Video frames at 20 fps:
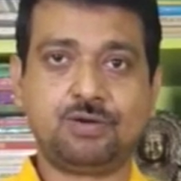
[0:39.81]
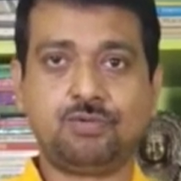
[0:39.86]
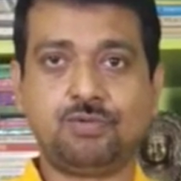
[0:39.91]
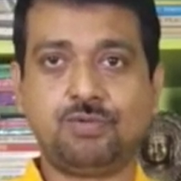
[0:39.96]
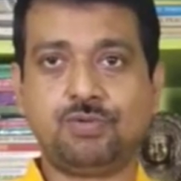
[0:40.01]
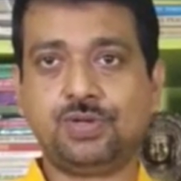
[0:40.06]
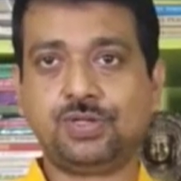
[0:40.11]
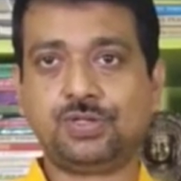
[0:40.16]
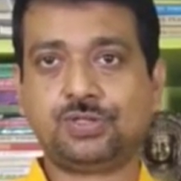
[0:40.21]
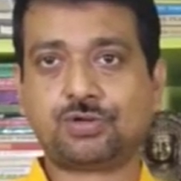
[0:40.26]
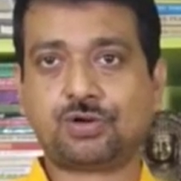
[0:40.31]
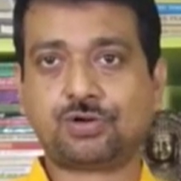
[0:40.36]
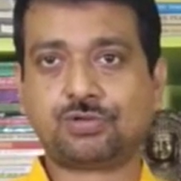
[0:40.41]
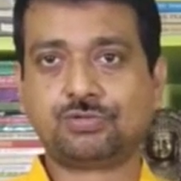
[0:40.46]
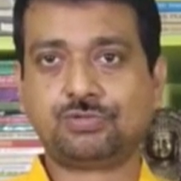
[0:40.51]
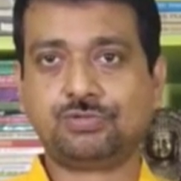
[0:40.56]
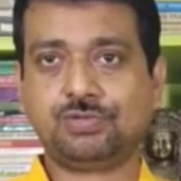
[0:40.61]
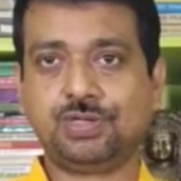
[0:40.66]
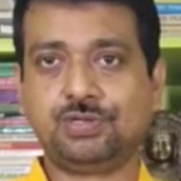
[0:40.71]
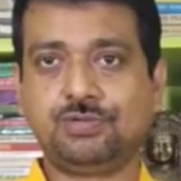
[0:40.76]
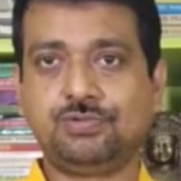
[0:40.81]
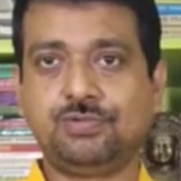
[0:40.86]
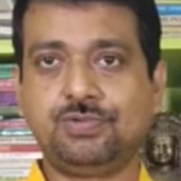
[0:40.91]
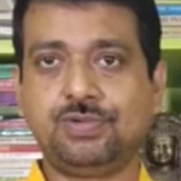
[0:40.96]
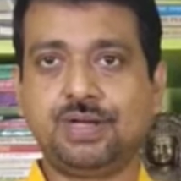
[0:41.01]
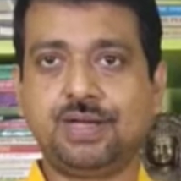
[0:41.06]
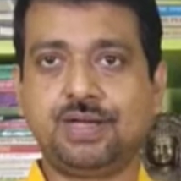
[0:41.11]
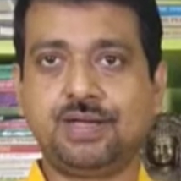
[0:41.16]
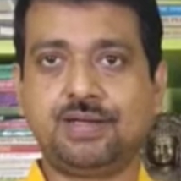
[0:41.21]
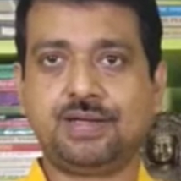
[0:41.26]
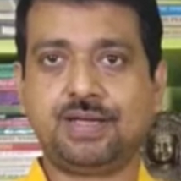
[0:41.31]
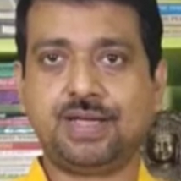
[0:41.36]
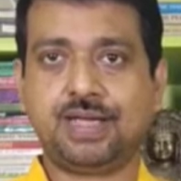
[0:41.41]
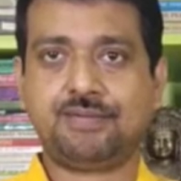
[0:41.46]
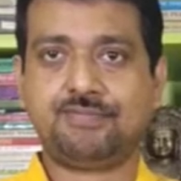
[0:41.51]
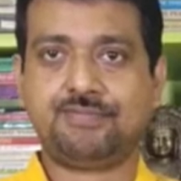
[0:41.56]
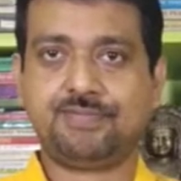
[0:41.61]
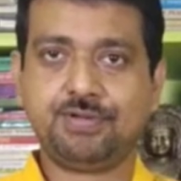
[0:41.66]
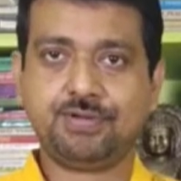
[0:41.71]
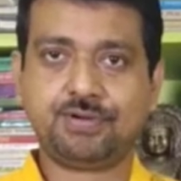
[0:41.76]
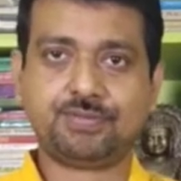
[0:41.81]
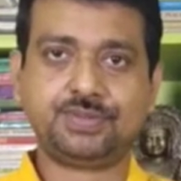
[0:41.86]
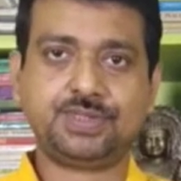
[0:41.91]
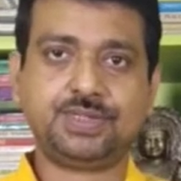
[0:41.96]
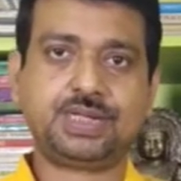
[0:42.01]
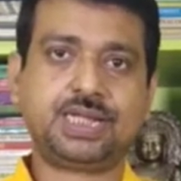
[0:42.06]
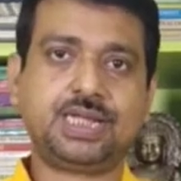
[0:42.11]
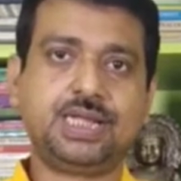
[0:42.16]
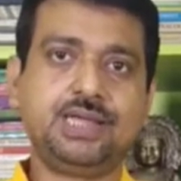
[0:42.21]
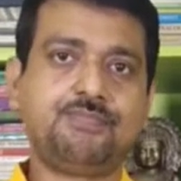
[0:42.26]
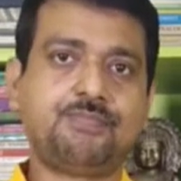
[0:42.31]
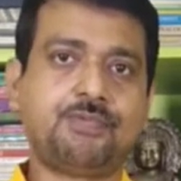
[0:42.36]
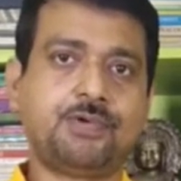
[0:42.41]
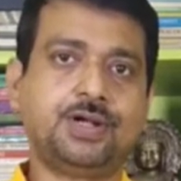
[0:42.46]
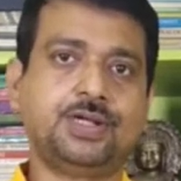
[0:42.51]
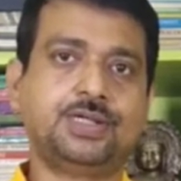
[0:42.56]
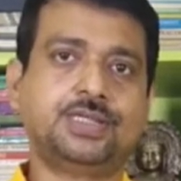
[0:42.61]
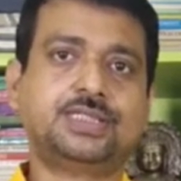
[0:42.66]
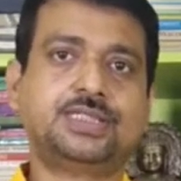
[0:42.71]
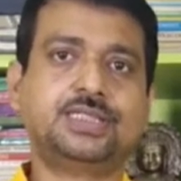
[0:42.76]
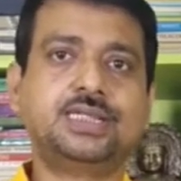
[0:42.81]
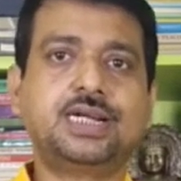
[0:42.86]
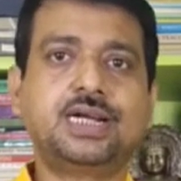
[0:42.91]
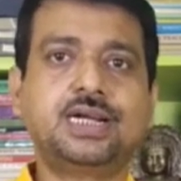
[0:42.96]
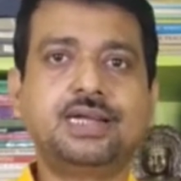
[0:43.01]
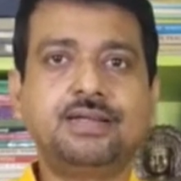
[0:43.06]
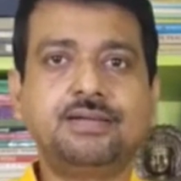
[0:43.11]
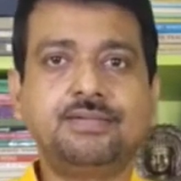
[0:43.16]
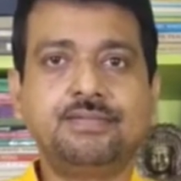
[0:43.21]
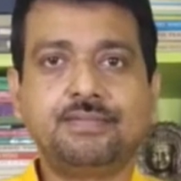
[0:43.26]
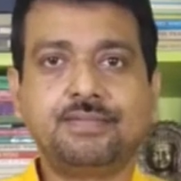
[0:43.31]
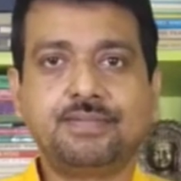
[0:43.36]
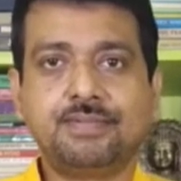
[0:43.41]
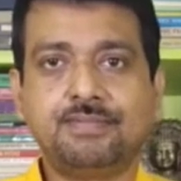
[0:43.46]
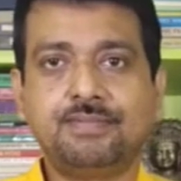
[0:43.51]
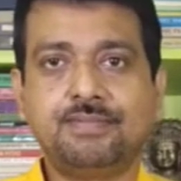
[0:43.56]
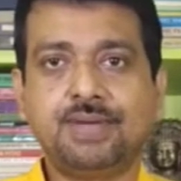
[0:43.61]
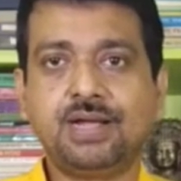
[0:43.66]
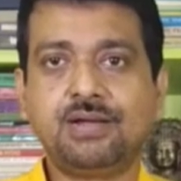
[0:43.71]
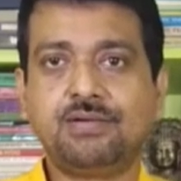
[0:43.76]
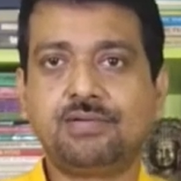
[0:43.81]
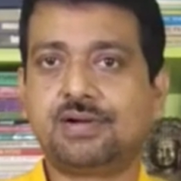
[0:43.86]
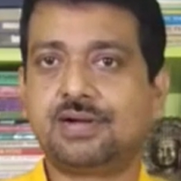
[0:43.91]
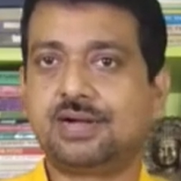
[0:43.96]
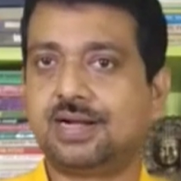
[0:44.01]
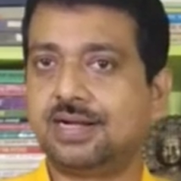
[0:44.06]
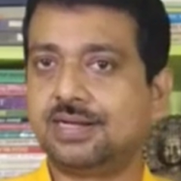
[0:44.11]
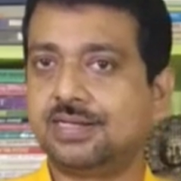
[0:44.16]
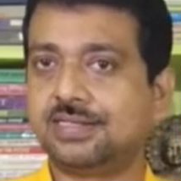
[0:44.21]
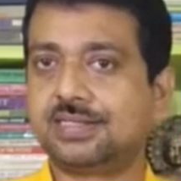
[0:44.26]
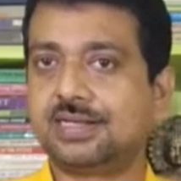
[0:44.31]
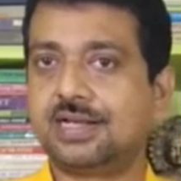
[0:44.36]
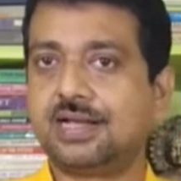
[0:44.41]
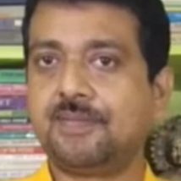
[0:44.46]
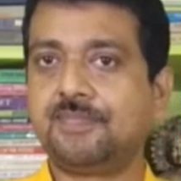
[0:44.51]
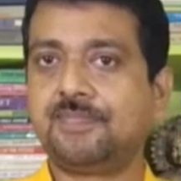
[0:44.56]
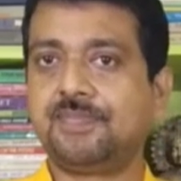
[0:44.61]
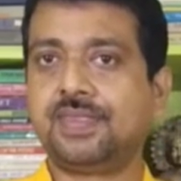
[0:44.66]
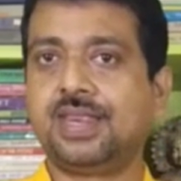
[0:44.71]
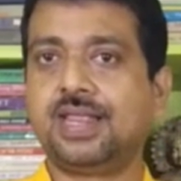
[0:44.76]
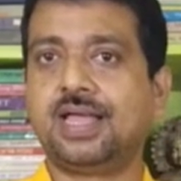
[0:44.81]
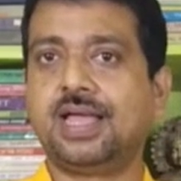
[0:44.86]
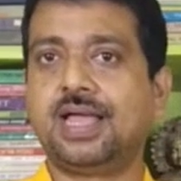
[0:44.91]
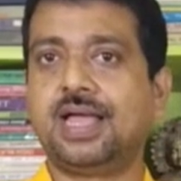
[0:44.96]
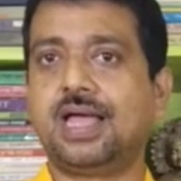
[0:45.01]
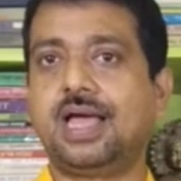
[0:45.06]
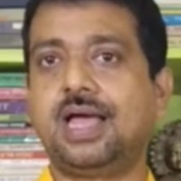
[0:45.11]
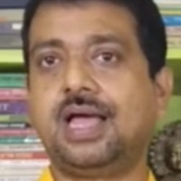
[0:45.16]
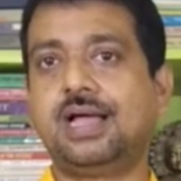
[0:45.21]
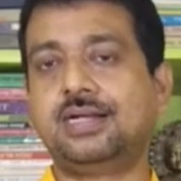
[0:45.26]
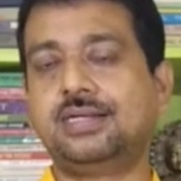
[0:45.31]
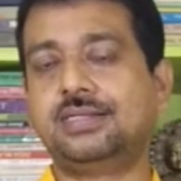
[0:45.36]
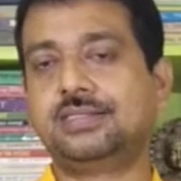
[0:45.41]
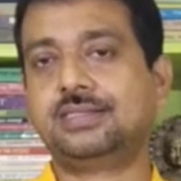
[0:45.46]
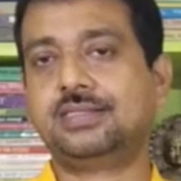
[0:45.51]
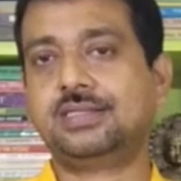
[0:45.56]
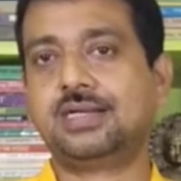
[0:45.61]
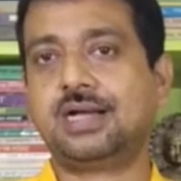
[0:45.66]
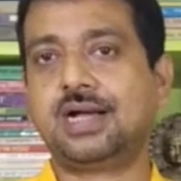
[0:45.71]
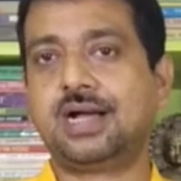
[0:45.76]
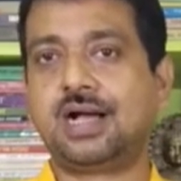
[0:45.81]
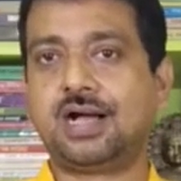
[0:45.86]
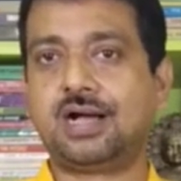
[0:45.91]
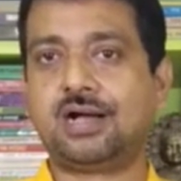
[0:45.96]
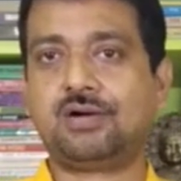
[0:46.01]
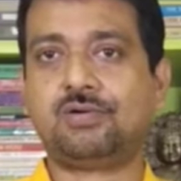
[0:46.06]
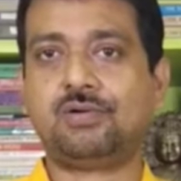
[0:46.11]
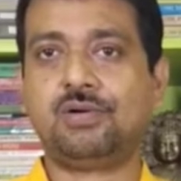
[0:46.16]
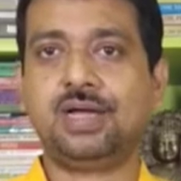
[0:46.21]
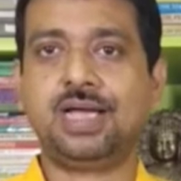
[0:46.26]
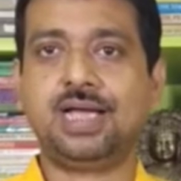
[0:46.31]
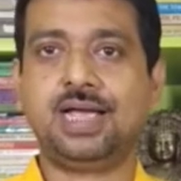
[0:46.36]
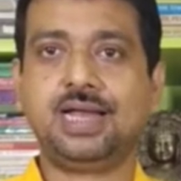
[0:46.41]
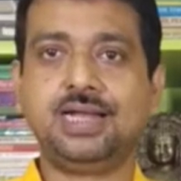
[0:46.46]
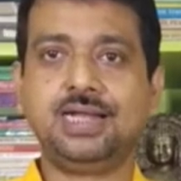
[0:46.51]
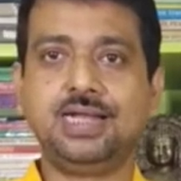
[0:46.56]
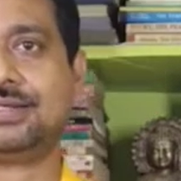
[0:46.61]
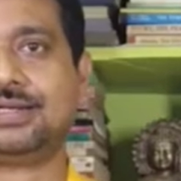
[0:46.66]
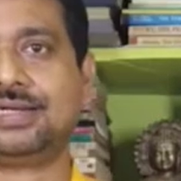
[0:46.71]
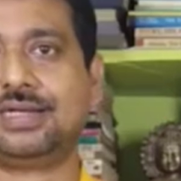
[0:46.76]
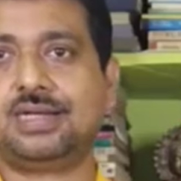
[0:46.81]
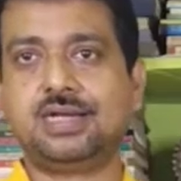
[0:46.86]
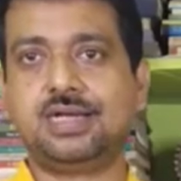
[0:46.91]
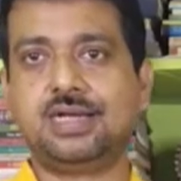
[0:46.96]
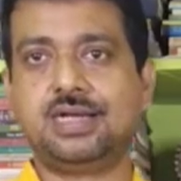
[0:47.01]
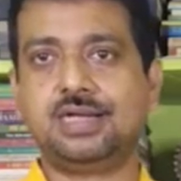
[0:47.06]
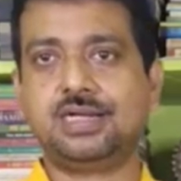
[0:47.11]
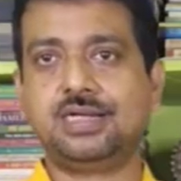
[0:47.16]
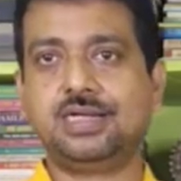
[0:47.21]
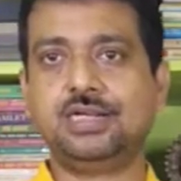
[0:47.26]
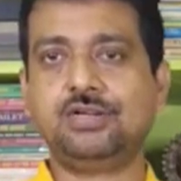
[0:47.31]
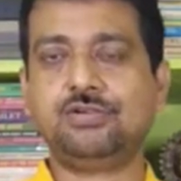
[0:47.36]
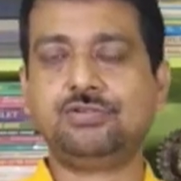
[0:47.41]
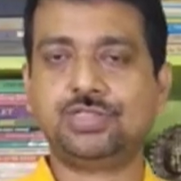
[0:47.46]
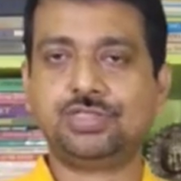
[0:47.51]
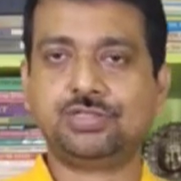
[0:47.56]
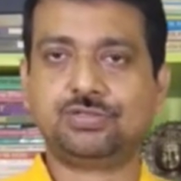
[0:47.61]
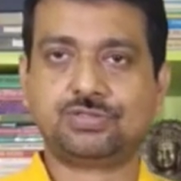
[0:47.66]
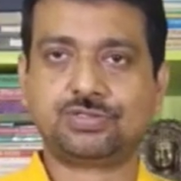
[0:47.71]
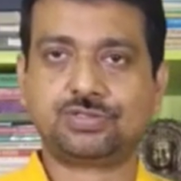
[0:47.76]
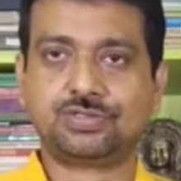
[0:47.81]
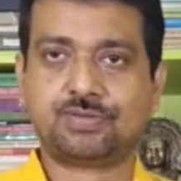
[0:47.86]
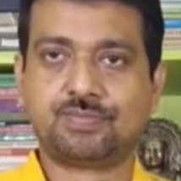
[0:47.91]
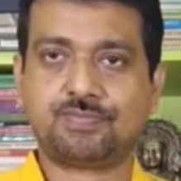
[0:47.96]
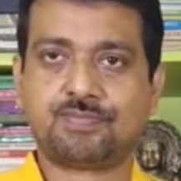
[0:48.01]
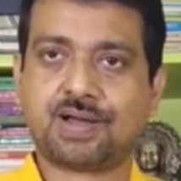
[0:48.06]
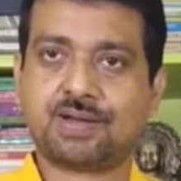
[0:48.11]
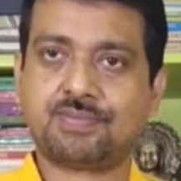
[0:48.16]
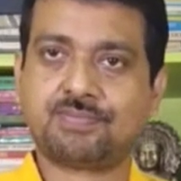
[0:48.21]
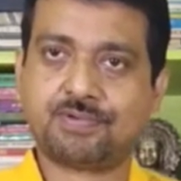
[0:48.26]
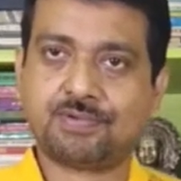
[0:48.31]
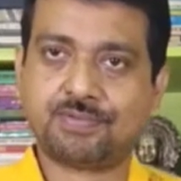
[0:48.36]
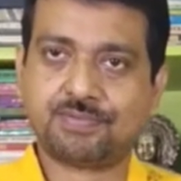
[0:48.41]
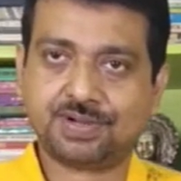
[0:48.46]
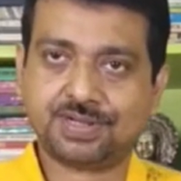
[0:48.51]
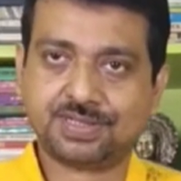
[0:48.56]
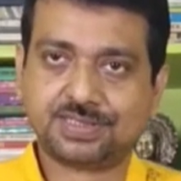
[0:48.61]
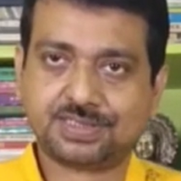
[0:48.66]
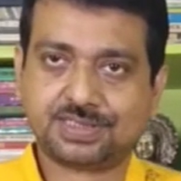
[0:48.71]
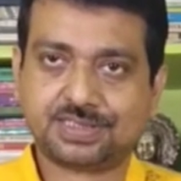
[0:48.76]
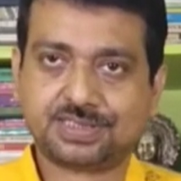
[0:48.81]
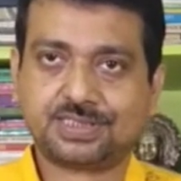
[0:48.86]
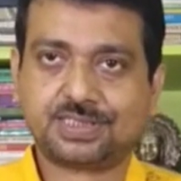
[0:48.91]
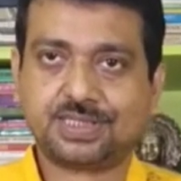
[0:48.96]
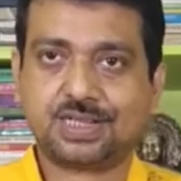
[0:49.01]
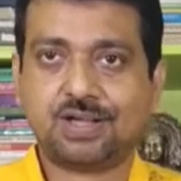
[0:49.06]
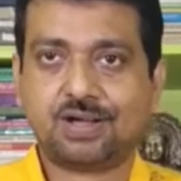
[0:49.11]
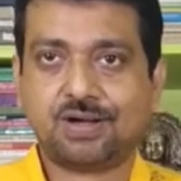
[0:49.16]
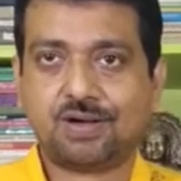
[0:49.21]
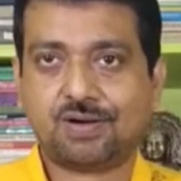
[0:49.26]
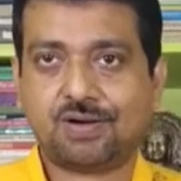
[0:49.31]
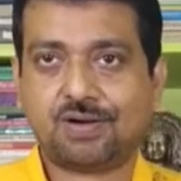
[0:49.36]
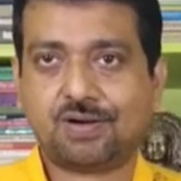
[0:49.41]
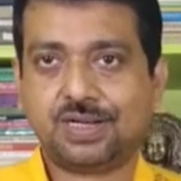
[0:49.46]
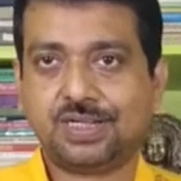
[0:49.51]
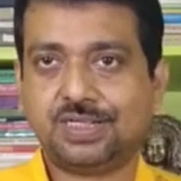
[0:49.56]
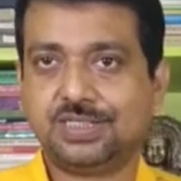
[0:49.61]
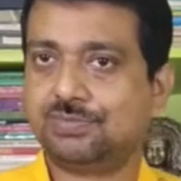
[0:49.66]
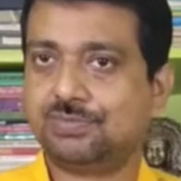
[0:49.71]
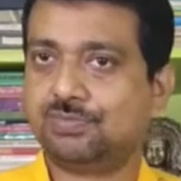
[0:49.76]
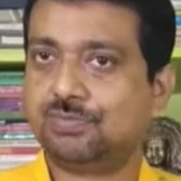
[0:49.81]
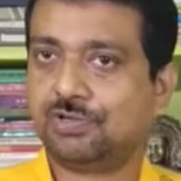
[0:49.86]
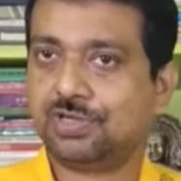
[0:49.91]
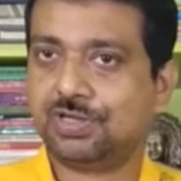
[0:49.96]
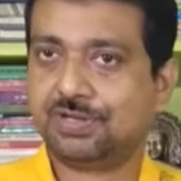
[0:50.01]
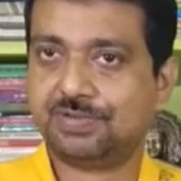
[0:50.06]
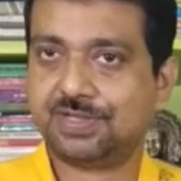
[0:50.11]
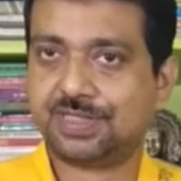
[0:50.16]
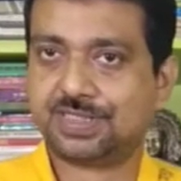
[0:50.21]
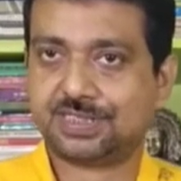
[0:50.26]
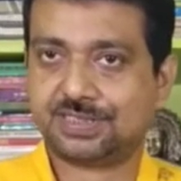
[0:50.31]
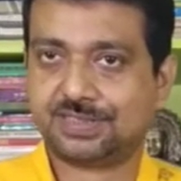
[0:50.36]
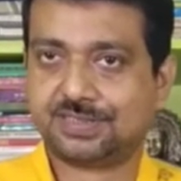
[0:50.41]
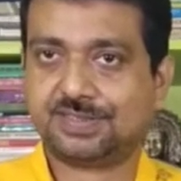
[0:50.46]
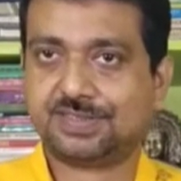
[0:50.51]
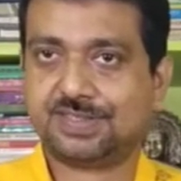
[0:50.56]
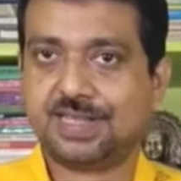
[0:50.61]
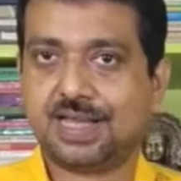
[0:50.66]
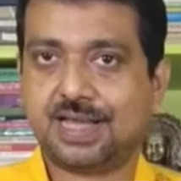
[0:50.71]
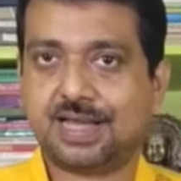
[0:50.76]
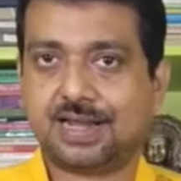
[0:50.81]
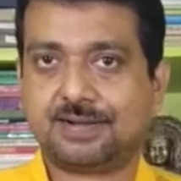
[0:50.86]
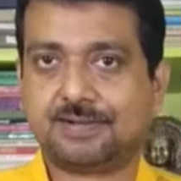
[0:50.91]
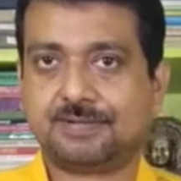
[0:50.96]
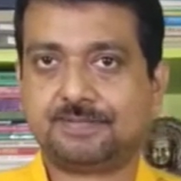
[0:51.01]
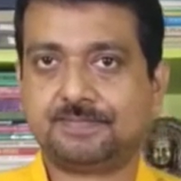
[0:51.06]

we will talk to you a few of the key points regarding Bengal Renaissance and how Henry Louis Derozio's performances or his motivations there.